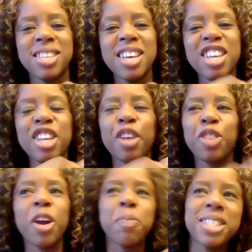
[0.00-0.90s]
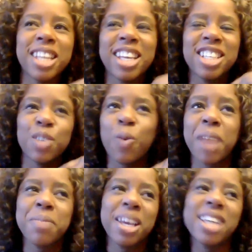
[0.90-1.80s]
you know, therapist that he just
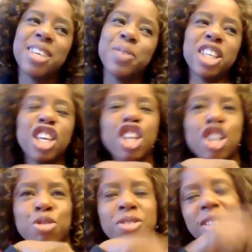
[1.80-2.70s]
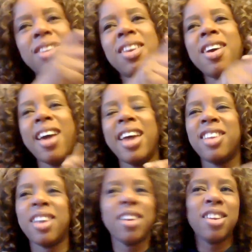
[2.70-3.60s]
went because he was cute, and
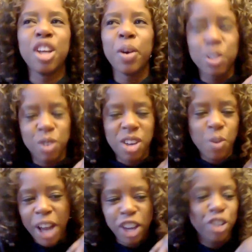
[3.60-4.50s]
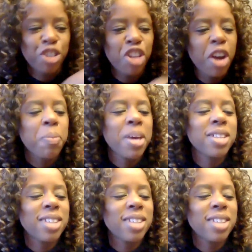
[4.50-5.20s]
then, you know, his regular therapist.